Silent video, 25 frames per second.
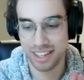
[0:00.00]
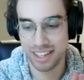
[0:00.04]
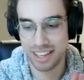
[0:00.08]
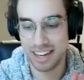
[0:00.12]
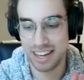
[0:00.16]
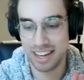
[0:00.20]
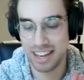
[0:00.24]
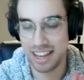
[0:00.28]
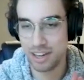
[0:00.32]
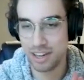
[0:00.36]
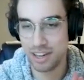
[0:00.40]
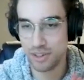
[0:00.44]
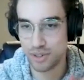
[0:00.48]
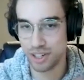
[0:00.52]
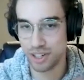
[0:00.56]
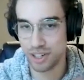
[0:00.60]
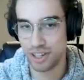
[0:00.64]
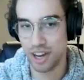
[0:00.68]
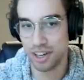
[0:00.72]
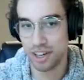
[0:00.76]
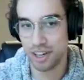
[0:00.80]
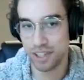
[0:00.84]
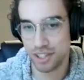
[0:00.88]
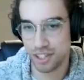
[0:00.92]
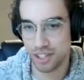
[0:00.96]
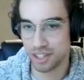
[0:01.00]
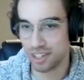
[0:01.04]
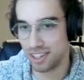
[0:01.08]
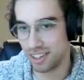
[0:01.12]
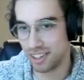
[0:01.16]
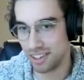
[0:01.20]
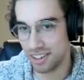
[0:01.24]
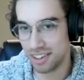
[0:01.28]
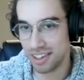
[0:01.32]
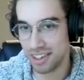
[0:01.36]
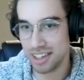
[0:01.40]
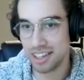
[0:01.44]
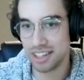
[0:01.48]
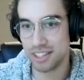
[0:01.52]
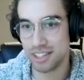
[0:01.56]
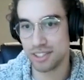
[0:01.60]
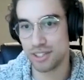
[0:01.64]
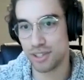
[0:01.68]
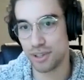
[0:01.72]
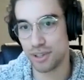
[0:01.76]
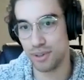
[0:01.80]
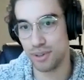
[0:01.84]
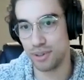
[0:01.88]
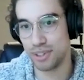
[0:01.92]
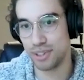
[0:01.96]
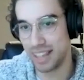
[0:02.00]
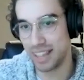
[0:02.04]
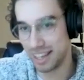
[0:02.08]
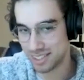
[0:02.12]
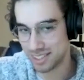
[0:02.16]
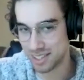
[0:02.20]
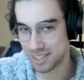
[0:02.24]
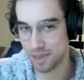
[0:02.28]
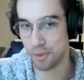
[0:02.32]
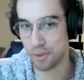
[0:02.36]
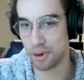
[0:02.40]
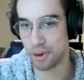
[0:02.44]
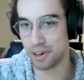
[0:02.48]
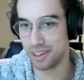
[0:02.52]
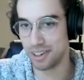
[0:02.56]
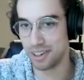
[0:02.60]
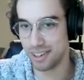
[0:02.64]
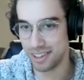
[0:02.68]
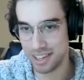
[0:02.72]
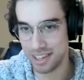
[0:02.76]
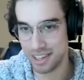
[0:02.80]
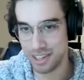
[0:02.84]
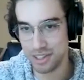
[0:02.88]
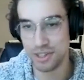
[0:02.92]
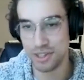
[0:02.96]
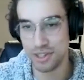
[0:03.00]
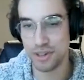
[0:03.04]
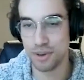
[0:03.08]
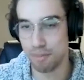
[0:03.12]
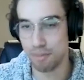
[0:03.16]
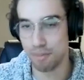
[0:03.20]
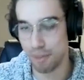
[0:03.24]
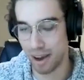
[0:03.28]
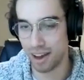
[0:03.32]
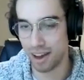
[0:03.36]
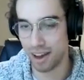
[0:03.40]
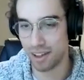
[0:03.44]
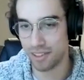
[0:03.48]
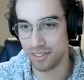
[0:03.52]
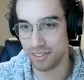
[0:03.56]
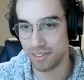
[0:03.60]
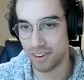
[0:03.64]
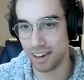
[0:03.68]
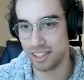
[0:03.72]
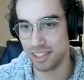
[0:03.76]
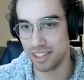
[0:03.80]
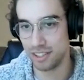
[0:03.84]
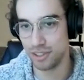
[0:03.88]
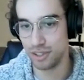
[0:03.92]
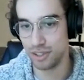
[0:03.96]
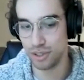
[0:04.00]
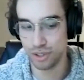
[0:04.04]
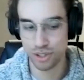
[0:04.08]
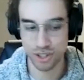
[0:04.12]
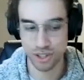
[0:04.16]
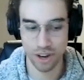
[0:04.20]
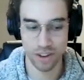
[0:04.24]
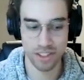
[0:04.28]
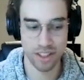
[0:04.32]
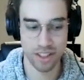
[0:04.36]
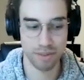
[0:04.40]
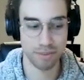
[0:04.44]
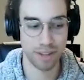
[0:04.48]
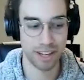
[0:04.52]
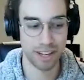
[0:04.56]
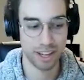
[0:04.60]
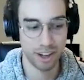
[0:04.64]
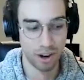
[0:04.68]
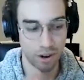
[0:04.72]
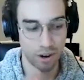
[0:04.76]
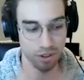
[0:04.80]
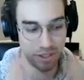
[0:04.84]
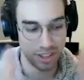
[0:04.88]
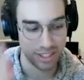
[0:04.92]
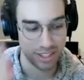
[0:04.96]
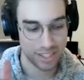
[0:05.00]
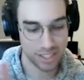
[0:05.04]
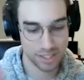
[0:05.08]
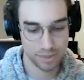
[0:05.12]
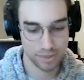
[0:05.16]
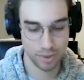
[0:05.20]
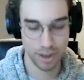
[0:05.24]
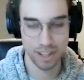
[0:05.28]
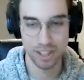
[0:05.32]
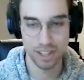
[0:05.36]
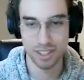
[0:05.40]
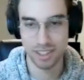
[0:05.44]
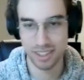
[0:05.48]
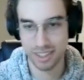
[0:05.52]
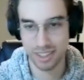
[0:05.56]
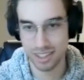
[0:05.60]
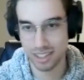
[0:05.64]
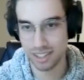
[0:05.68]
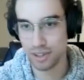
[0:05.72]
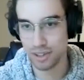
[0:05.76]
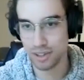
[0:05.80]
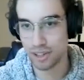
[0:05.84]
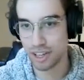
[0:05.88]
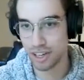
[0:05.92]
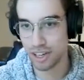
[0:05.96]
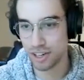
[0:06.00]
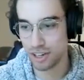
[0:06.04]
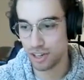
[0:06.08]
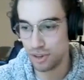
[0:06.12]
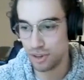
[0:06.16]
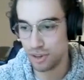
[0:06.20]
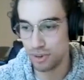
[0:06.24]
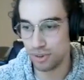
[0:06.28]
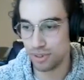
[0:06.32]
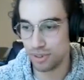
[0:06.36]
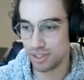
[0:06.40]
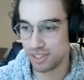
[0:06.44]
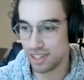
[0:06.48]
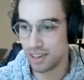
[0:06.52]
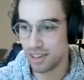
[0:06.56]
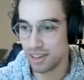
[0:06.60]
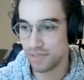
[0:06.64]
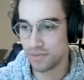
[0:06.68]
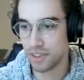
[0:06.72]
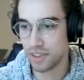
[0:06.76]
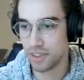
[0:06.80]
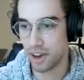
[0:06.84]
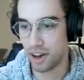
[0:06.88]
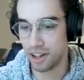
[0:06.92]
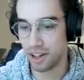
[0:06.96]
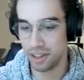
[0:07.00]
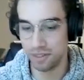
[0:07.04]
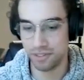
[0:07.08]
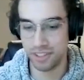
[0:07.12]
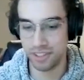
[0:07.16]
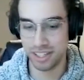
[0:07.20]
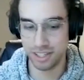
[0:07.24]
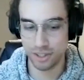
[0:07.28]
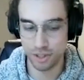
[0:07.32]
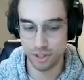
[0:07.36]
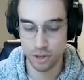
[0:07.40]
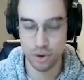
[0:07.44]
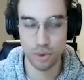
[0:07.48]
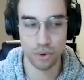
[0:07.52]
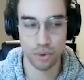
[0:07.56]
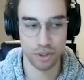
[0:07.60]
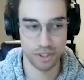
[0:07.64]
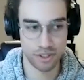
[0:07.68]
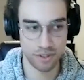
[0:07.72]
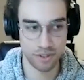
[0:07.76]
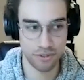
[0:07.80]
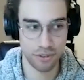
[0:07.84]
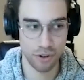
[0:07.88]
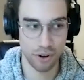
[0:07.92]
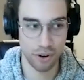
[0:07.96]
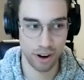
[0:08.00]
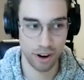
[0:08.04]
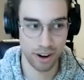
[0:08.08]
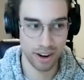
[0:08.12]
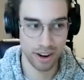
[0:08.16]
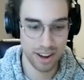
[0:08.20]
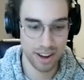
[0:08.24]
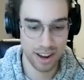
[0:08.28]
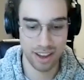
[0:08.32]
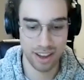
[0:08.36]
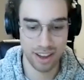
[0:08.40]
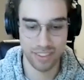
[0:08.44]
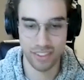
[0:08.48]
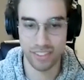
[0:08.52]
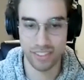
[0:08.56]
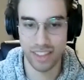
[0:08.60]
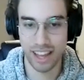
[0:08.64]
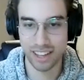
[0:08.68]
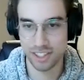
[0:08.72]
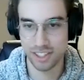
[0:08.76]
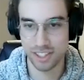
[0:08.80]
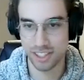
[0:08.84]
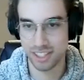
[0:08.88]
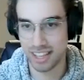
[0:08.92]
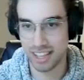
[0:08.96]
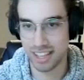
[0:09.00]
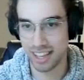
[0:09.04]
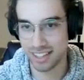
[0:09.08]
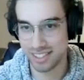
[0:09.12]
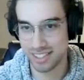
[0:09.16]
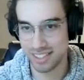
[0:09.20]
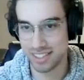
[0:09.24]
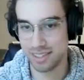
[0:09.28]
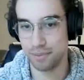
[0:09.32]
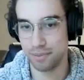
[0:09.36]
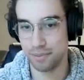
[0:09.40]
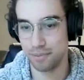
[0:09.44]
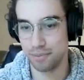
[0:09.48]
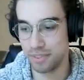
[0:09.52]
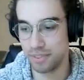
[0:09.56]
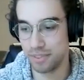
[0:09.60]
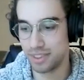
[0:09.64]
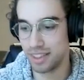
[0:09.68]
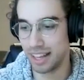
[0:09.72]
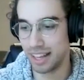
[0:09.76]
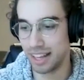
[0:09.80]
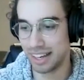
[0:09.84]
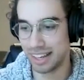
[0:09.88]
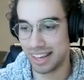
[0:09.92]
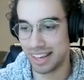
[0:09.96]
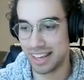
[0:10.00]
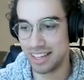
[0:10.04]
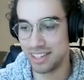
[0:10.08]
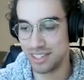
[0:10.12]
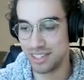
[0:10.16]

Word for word: as like an introduction to get someone into math, right? You show them like, oh, this is what you can use all of these tools for, mm-hmm. and then that just gets them